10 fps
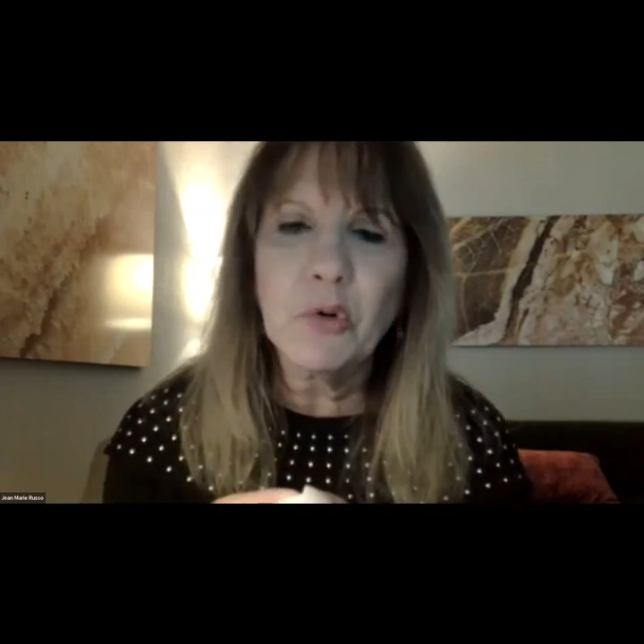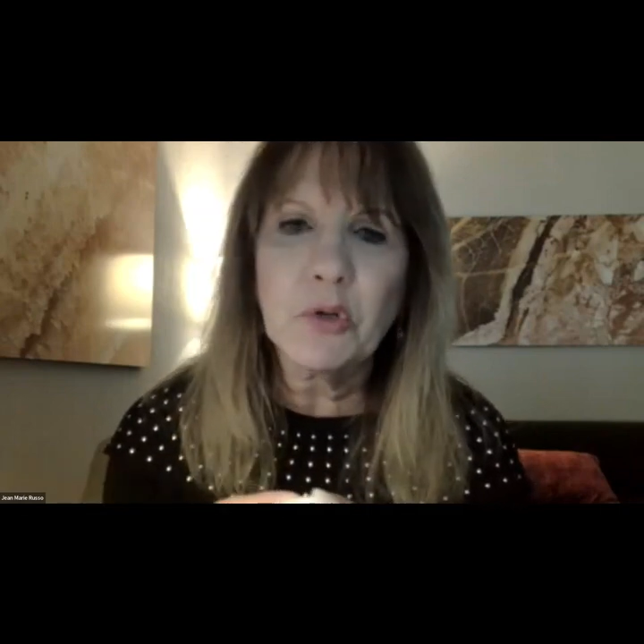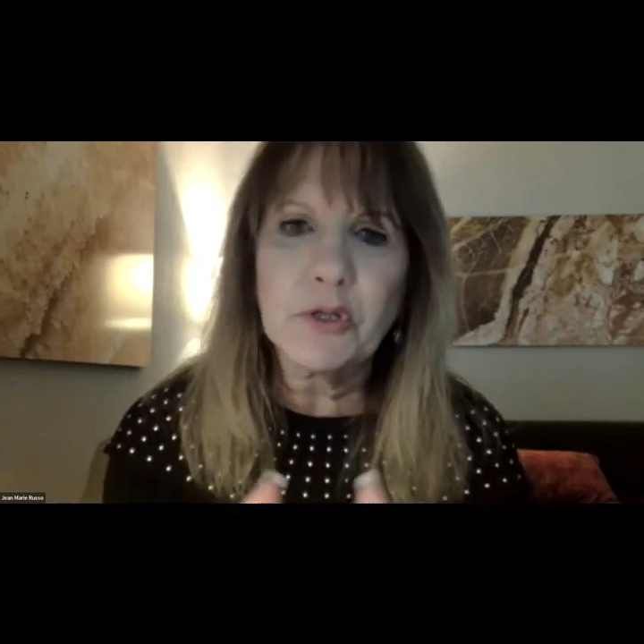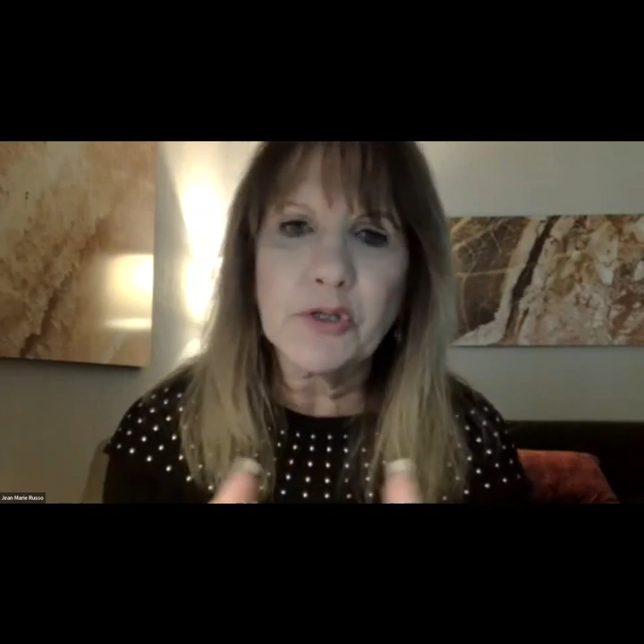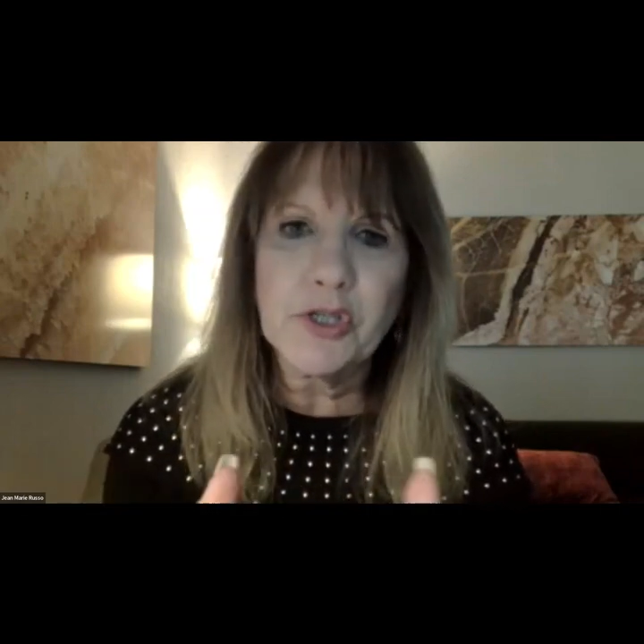
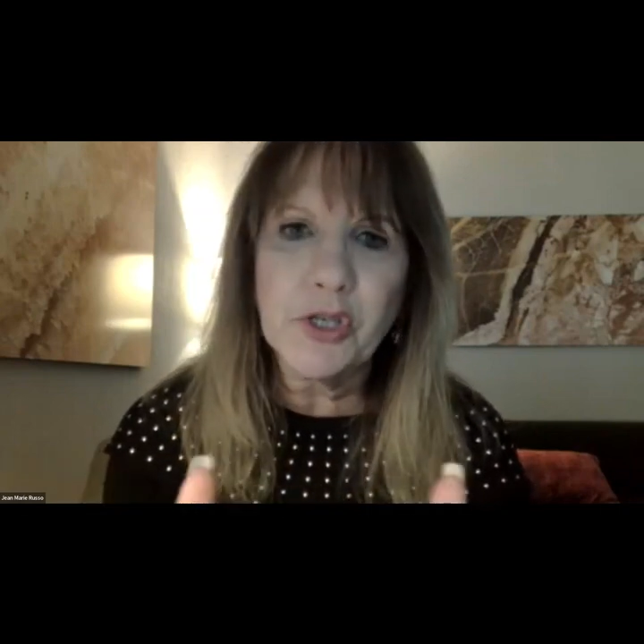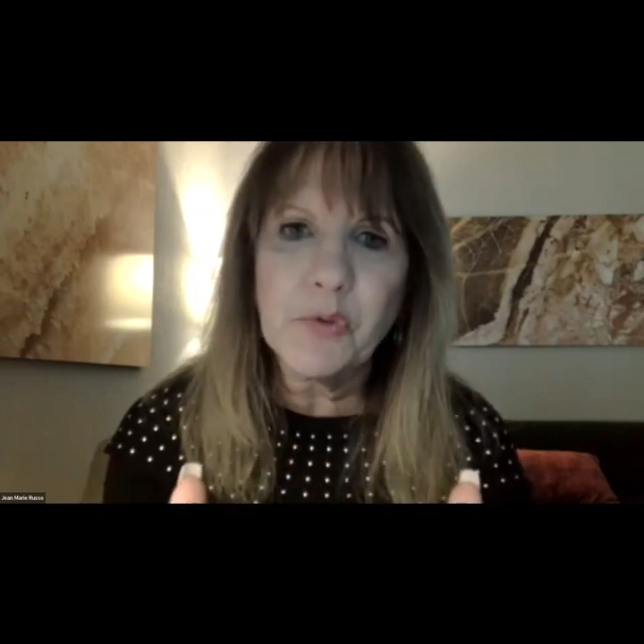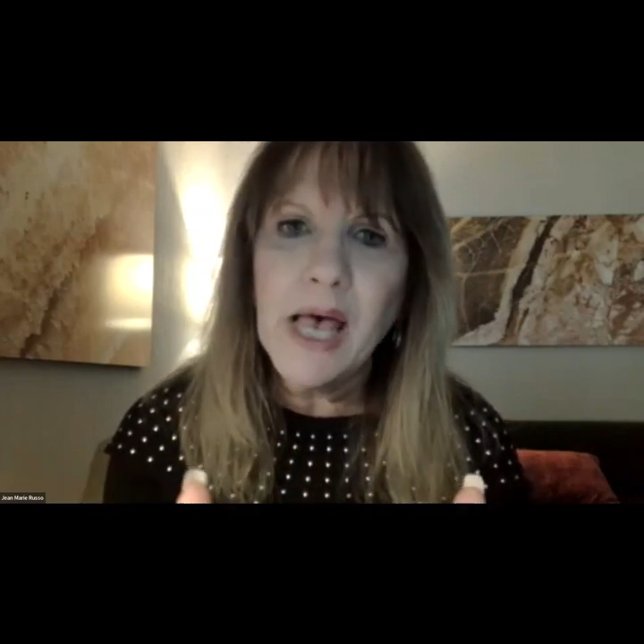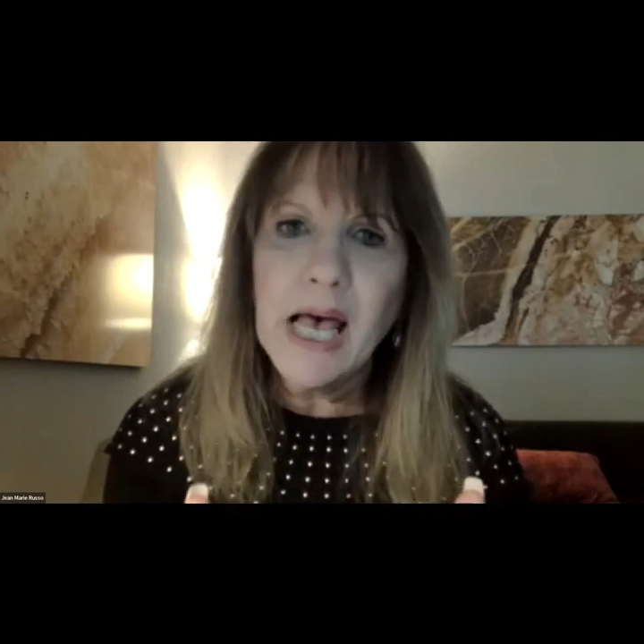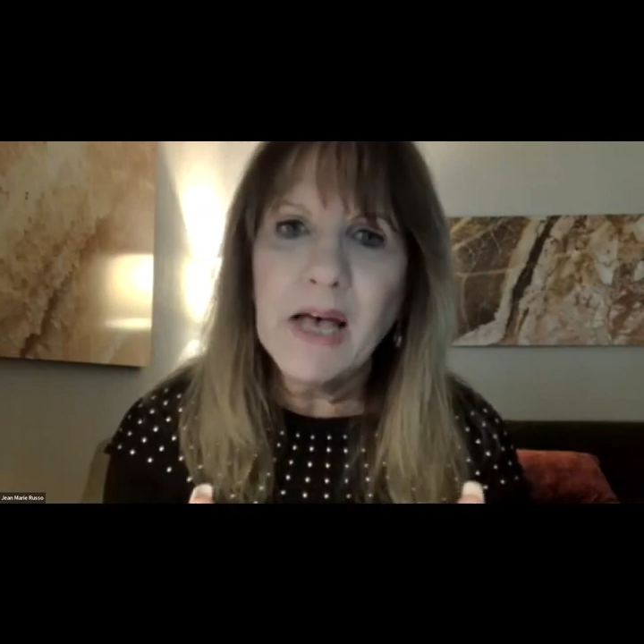or do
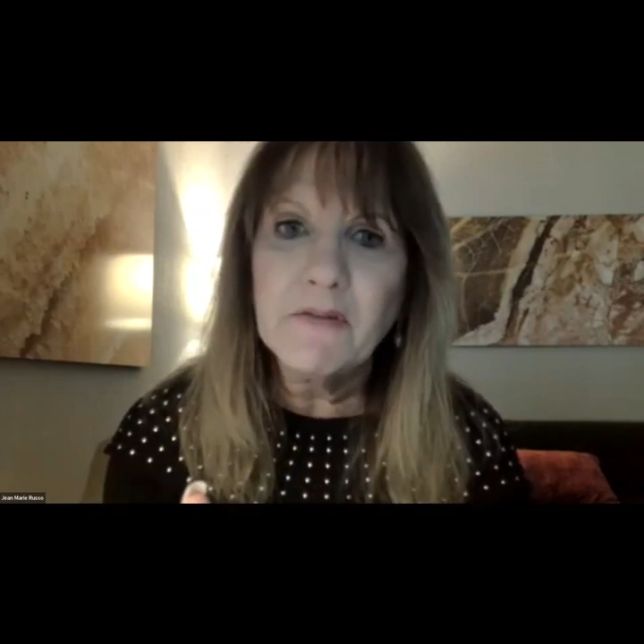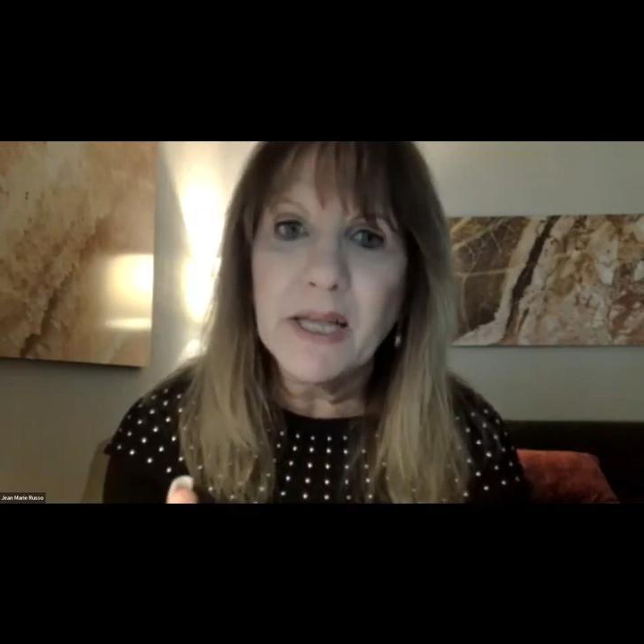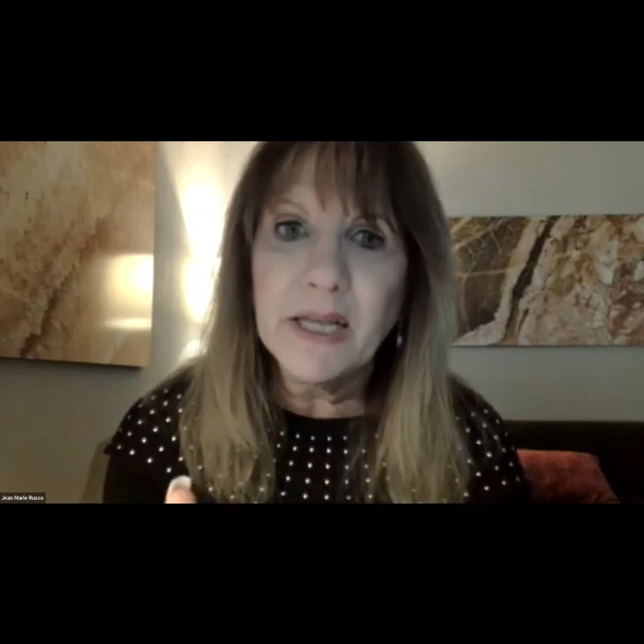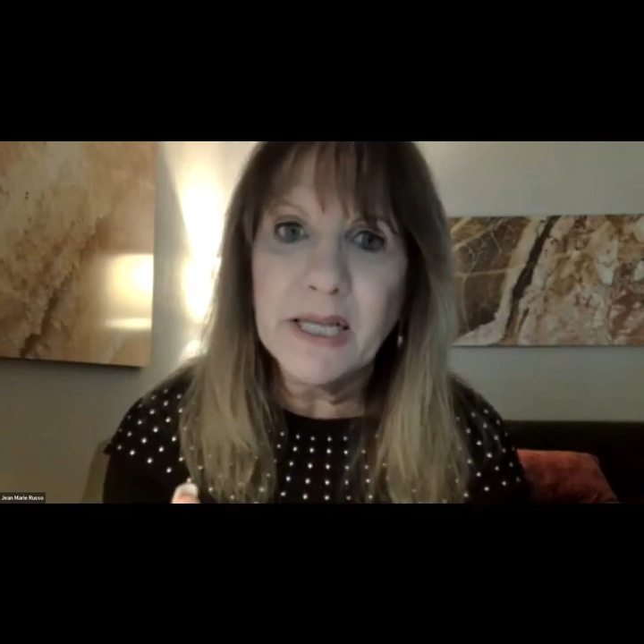you have